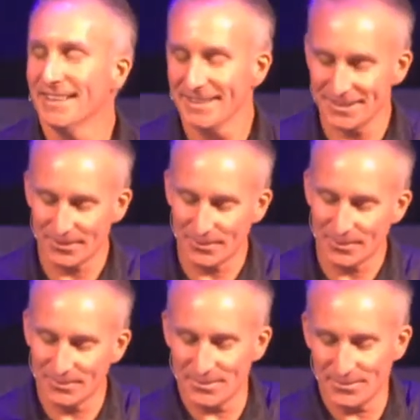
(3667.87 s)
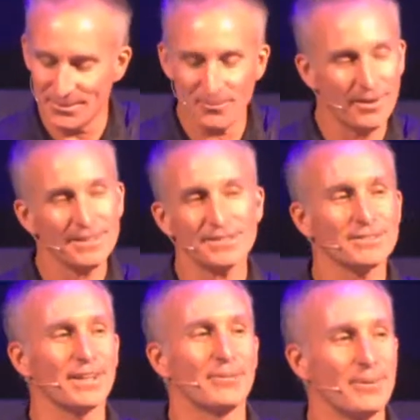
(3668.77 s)
It's like we want to
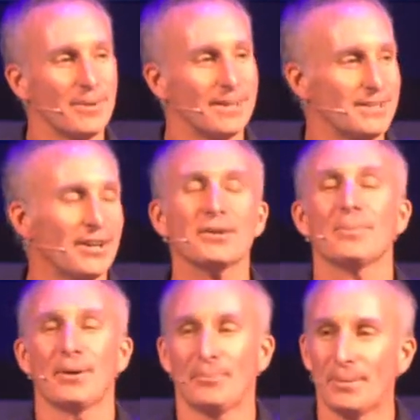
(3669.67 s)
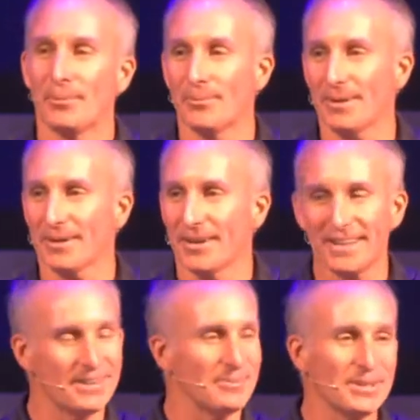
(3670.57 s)
slander. We want to talk about people. We want to go, I
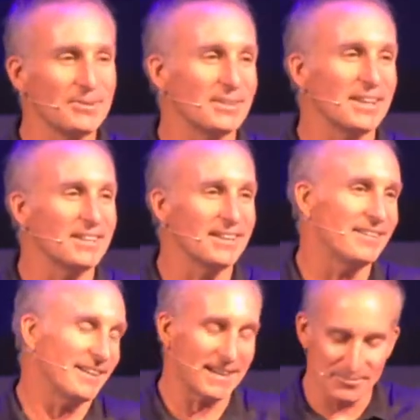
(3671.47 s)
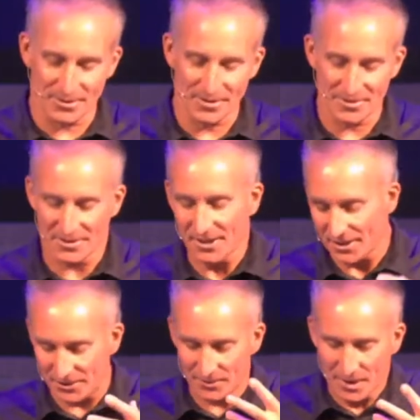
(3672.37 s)
can't believe what they did. I can't believe how they,
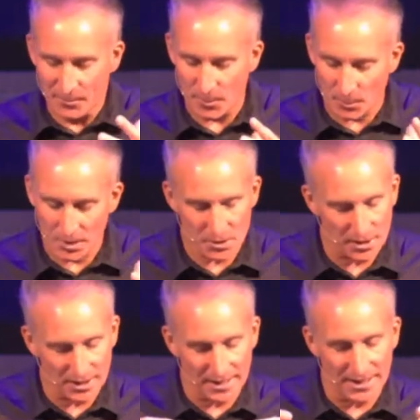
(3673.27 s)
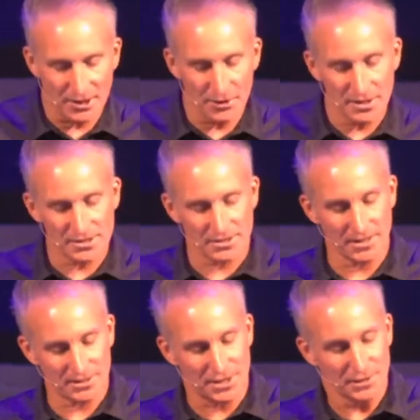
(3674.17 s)
you know, we want to do. And, and here he
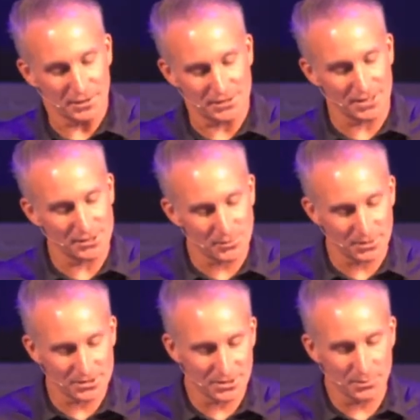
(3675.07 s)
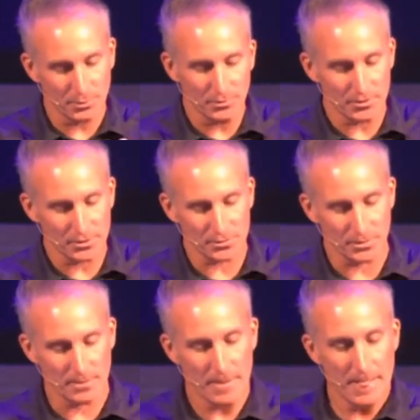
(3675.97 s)
says, because I just want to skip over this
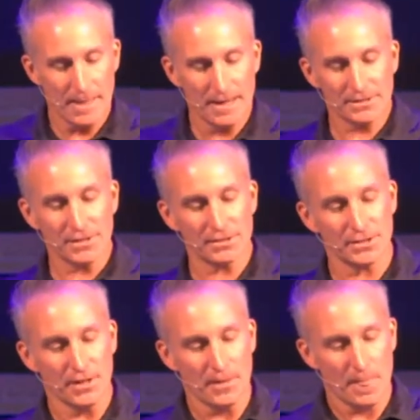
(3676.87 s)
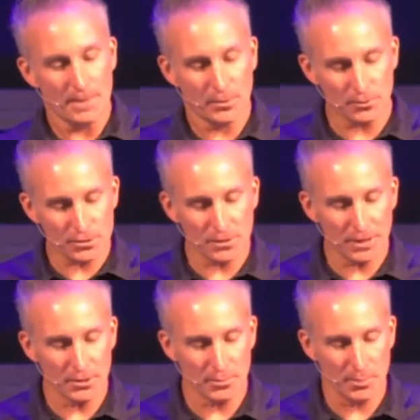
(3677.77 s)
one, he says, don't
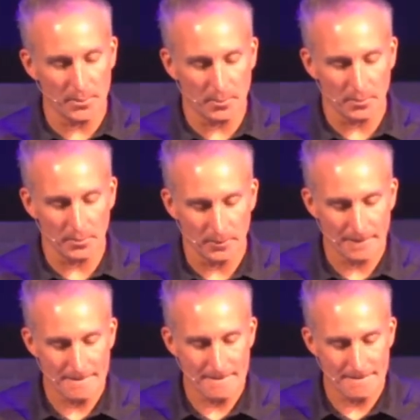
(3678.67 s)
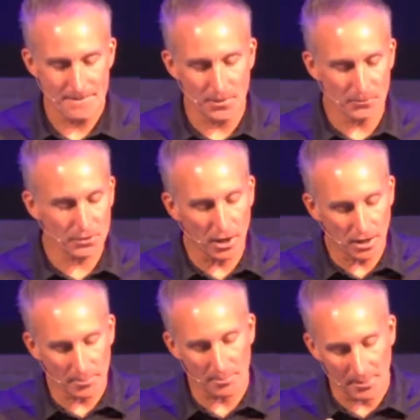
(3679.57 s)
slander people. Don't
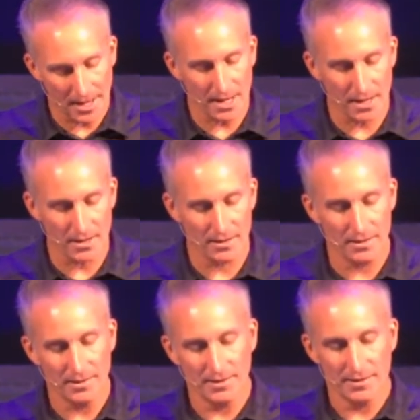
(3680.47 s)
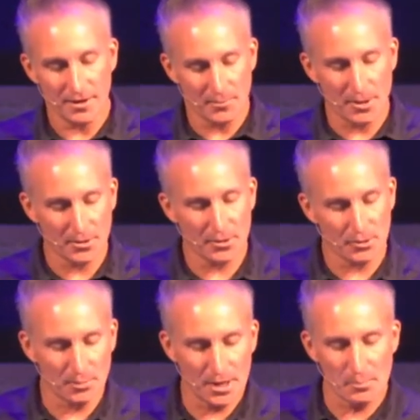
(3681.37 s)
talk bad about
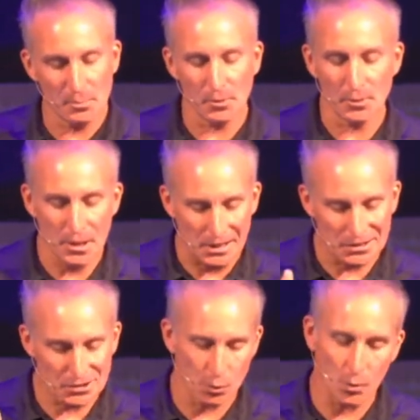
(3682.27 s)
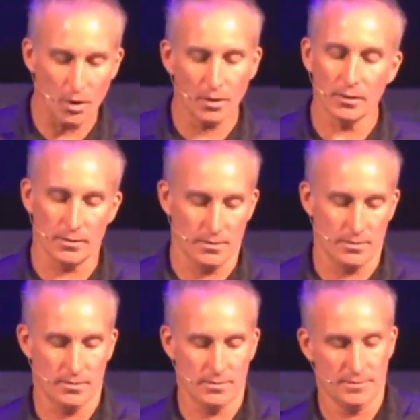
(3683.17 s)
other people. And it is so hard.
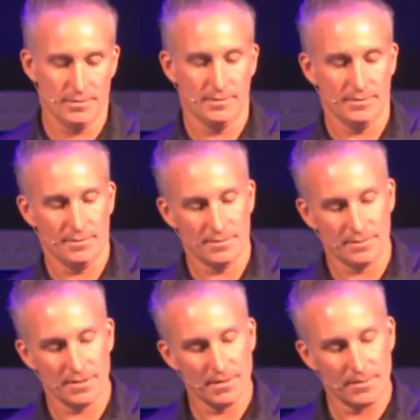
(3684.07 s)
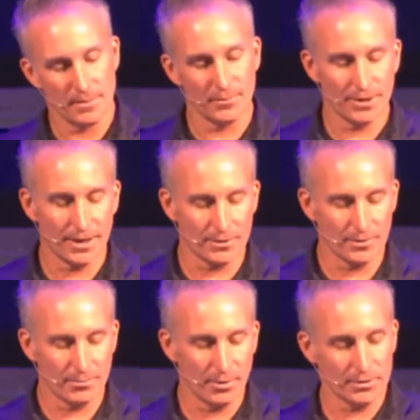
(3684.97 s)
Okay? I'm glad
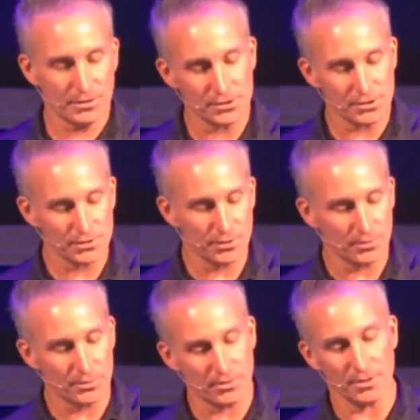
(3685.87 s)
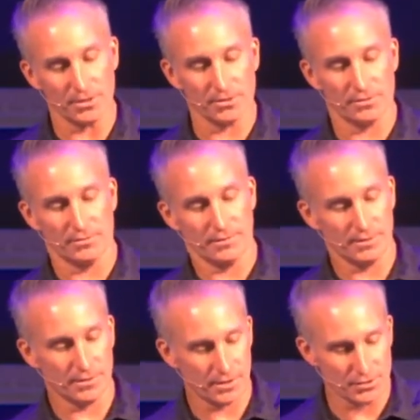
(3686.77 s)
that politicians don't do this in
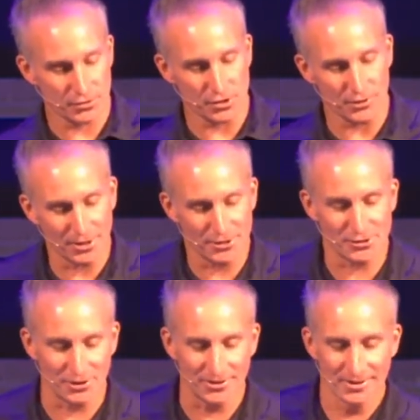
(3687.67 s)
today's generation.